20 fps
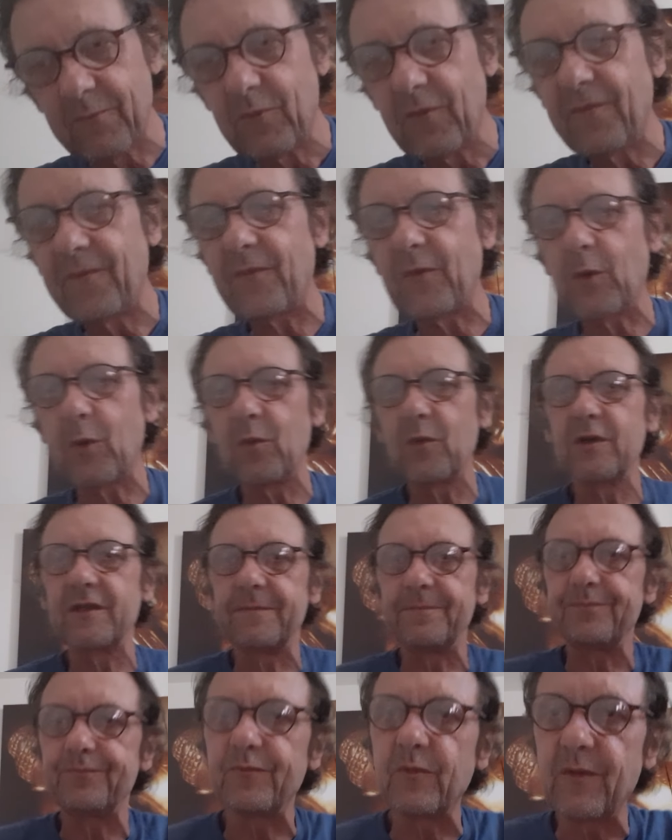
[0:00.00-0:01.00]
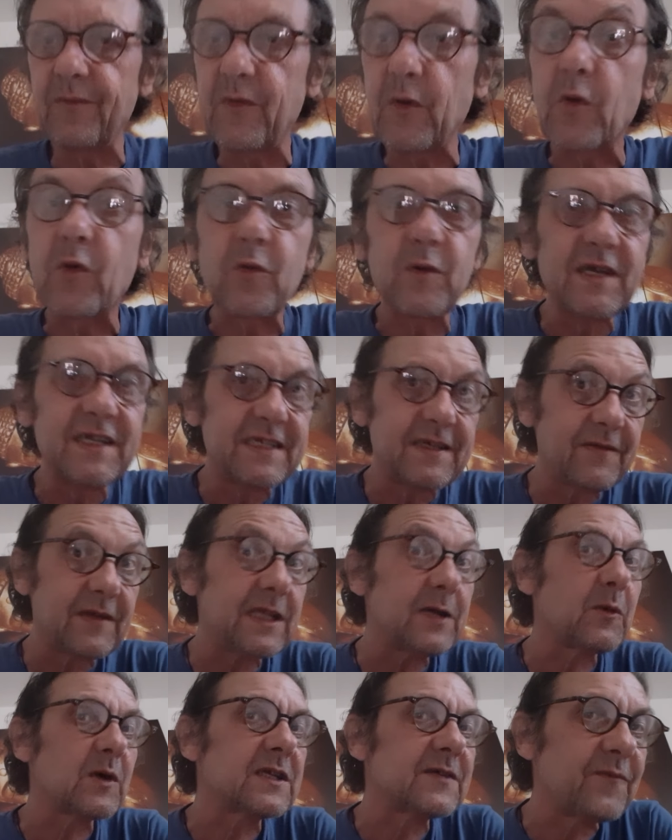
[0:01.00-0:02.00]
Move forward with your
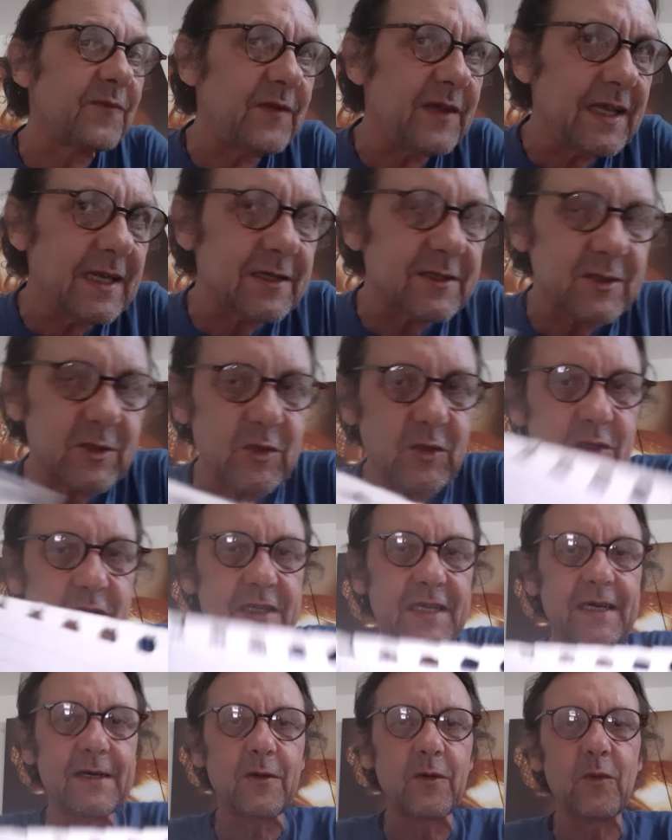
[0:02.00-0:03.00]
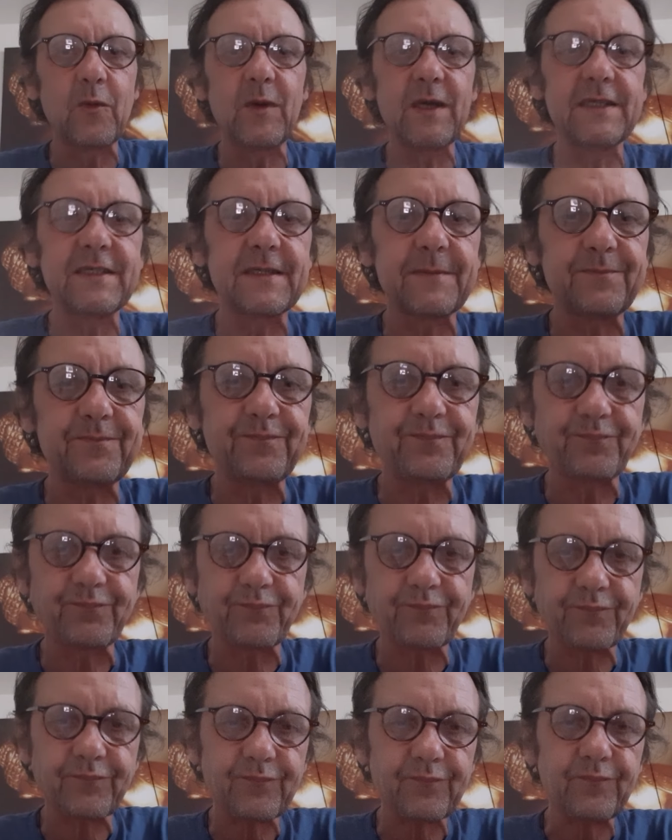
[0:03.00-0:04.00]
creativity. What feels good, always.
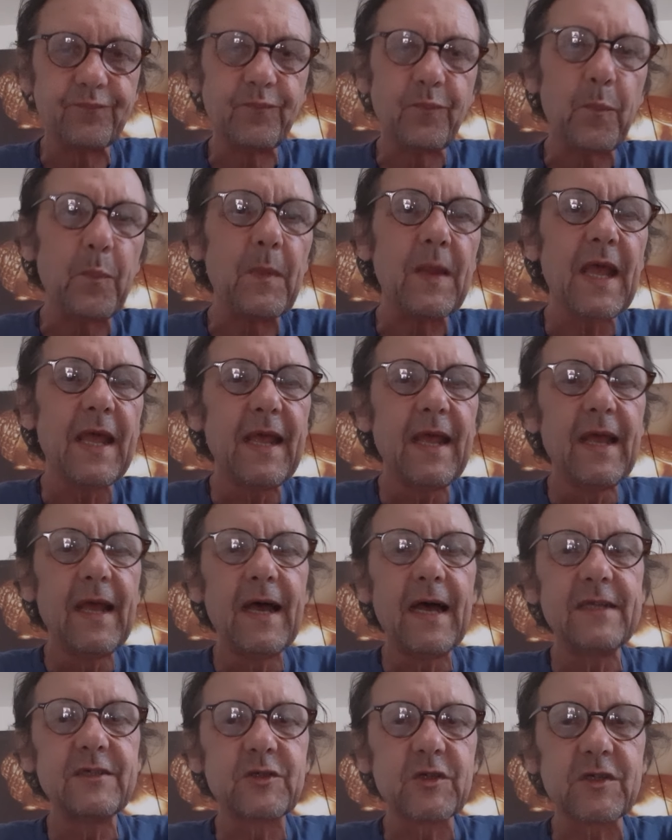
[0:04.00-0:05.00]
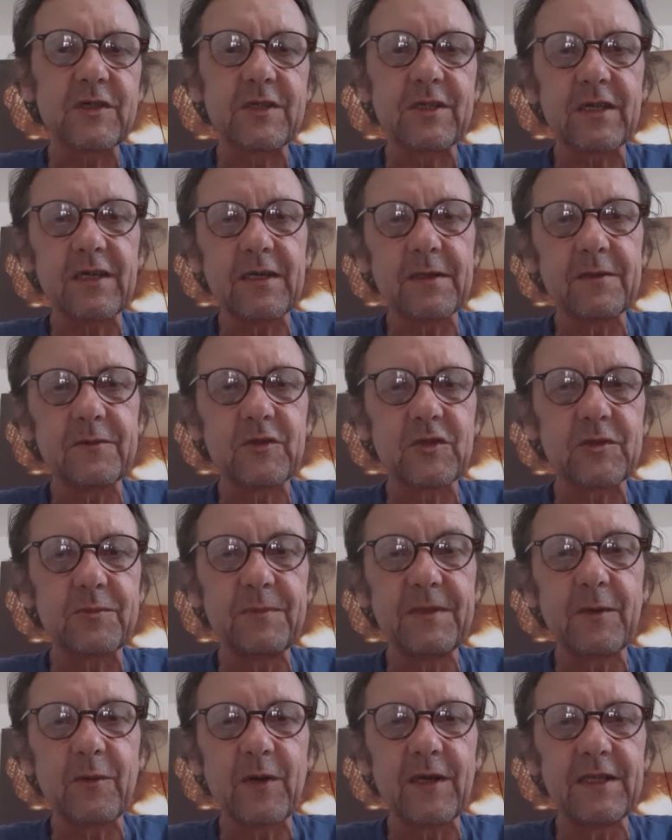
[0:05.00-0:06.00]
And just
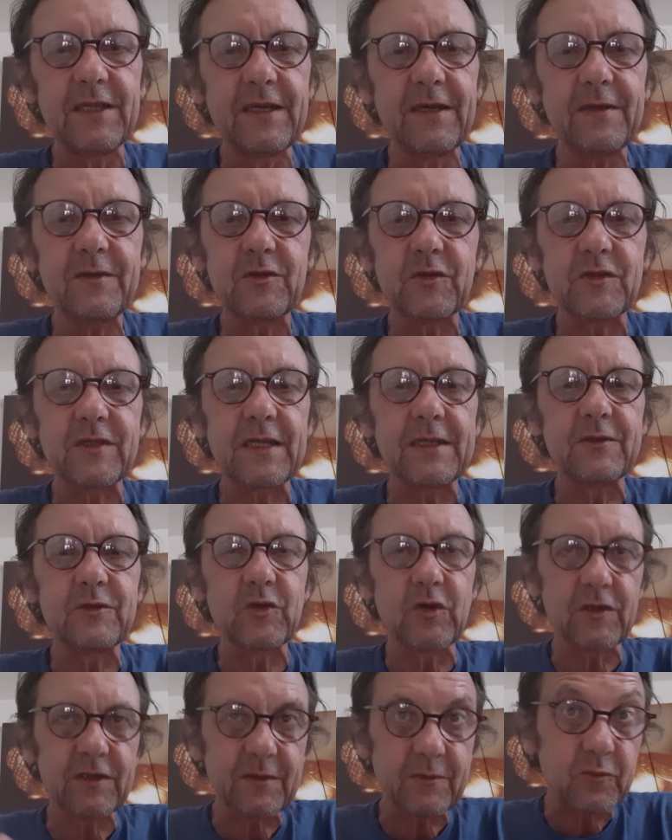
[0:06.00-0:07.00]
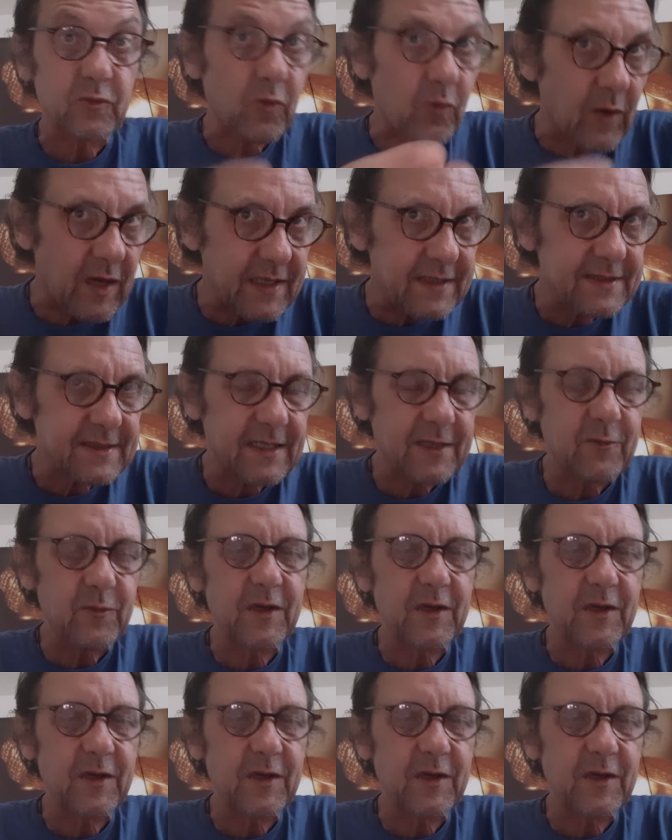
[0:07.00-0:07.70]
be ready, just enjoy the rest and